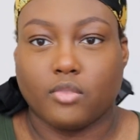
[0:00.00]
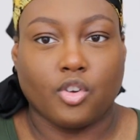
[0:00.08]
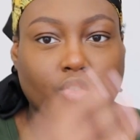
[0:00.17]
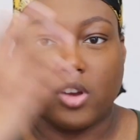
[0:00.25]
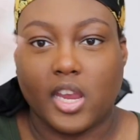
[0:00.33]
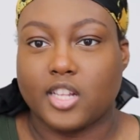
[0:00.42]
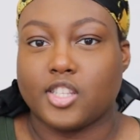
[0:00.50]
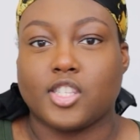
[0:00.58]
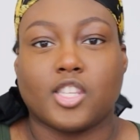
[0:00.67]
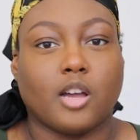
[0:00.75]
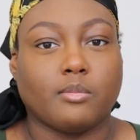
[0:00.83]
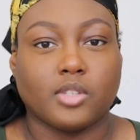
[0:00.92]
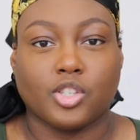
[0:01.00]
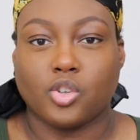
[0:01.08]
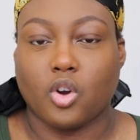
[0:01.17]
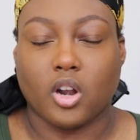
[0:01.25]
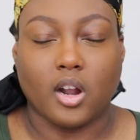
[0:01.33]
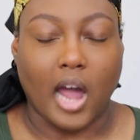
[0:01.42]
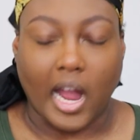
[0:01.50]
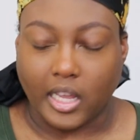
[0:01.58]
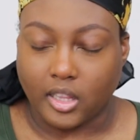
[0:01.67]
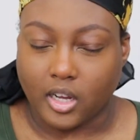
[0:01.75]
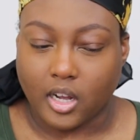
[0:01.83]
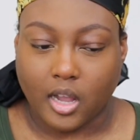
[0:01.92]
create some sort of
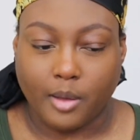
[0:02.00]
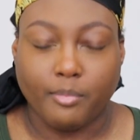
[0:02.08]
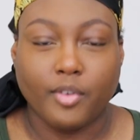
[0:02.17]
eye look.